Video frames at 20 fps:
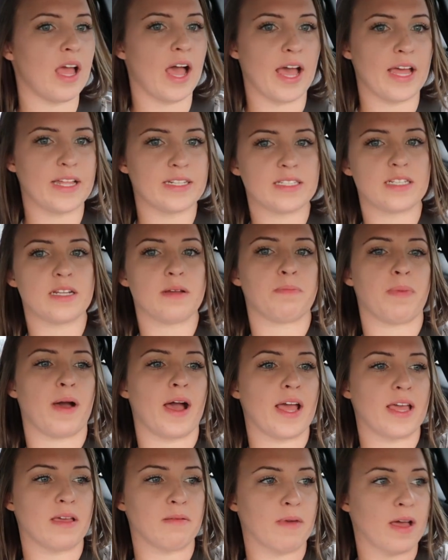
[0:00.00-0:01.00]
I ended up
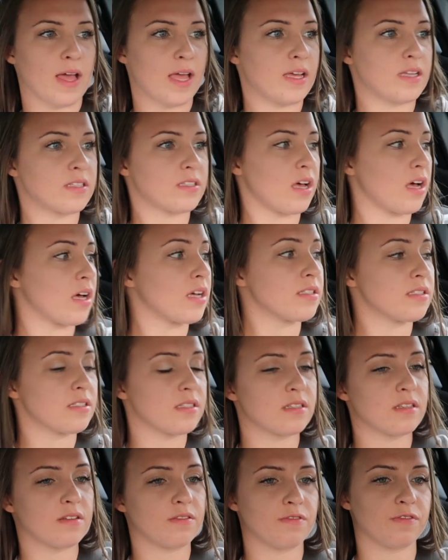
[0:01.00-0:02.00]
buying my
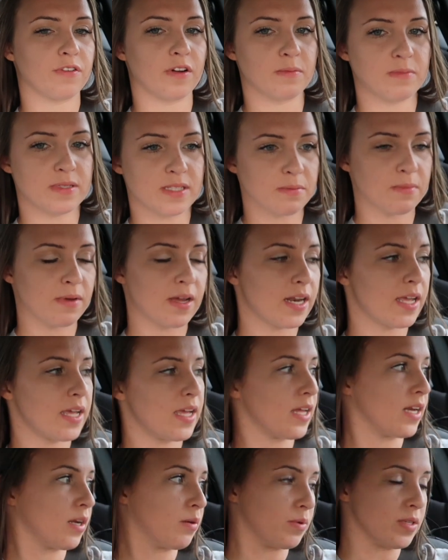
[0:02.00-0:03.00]
exhaust from
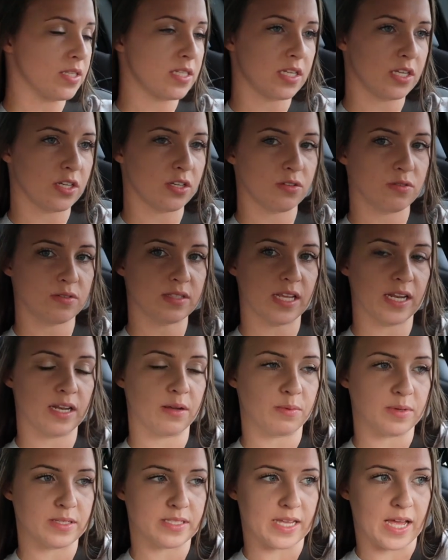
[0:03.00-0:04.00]
somebody, and it was used, and
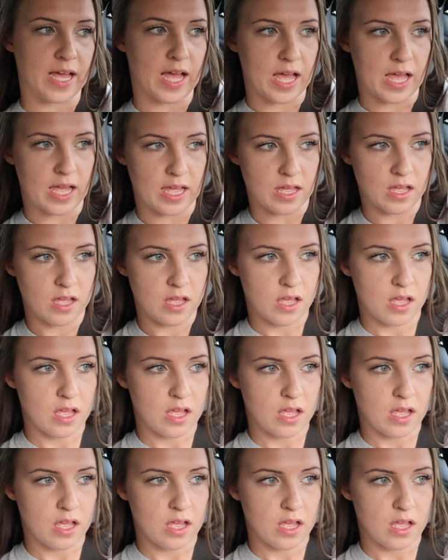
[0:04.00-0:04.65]
it was at